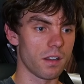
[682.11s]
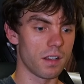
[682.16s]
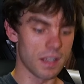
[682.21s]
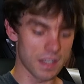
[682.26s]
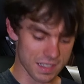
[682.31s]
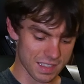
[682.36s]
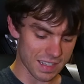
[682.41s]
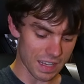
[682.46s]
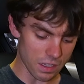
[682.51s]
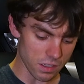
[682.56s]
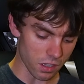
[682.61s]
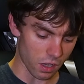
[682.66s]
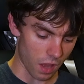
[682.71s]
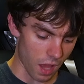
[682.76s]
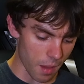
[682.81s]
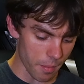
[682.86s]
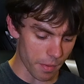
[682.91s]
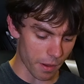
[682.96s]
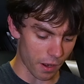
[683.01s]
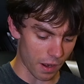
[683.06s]
It sounds a
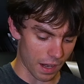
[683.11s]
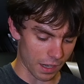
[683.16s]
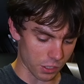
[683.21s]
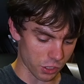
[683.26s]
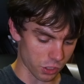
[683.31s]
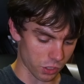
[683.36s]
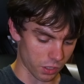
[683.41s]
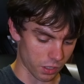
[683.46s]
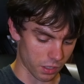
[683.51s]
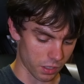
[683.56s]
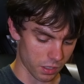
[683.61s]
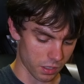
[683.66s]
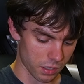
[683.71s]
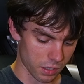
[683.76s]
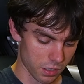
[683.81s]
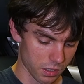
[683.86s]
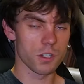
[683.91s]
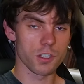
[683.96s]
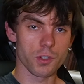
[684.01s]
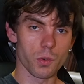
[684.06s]
lot better, actually.
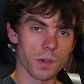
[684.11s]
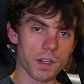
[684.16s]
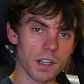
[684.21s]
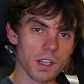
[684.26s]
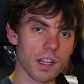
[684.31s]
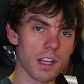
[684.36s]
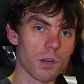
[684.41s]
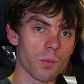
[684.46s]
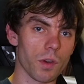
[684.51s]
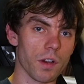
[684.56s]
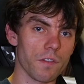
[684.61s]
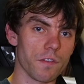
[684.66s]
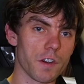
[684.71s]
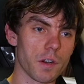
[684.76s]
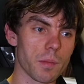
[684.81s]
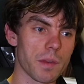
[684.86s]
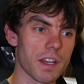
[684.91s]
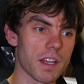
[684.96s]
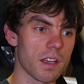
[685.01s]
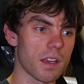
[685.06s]
So we're gonna let it run for
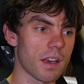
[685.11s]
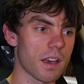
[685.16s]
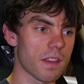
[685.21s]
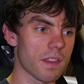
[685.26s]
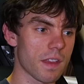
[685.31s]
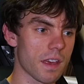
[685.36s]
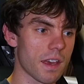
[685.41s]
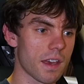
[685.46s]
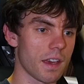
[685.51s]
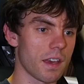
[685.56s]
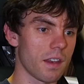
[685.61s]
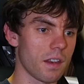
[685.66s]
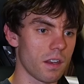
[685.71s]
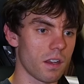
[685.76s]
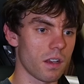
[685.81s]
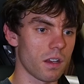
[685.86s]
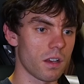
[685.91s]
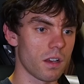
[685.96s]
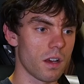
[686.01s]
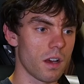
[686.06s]
a minute, and then
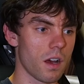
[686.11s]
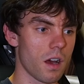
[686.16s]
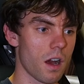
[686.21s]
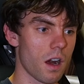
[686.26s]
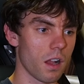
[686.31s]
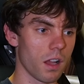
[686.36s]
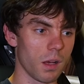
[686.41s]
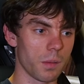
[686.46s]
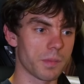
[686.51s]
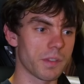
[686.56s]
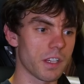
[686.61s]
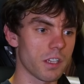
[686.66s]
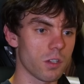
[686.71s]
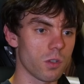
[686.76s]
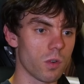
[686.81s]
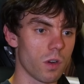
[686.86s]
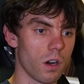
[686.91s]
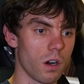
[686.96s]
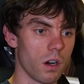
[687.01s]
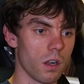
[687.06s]
I'll update
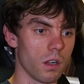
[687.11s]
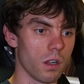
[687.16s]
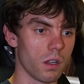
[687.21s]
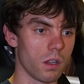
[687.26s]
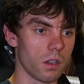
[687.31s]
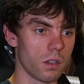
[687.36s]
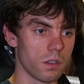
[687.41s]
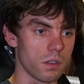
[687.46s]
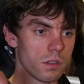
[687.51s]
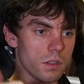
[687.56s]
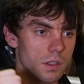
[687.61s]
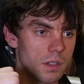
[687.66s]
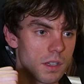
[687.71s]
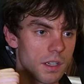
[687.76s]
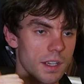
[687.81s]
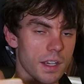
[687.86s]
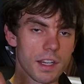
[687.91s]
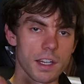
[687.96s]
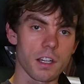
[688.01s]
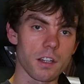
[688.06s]
you all
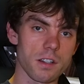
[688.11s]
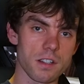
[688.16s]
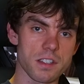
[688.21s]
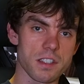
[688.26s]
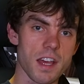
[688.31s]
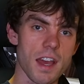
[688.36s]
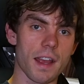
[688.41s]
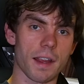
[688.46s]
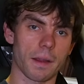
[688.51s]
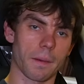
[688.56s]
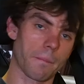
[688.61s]
here in a sec.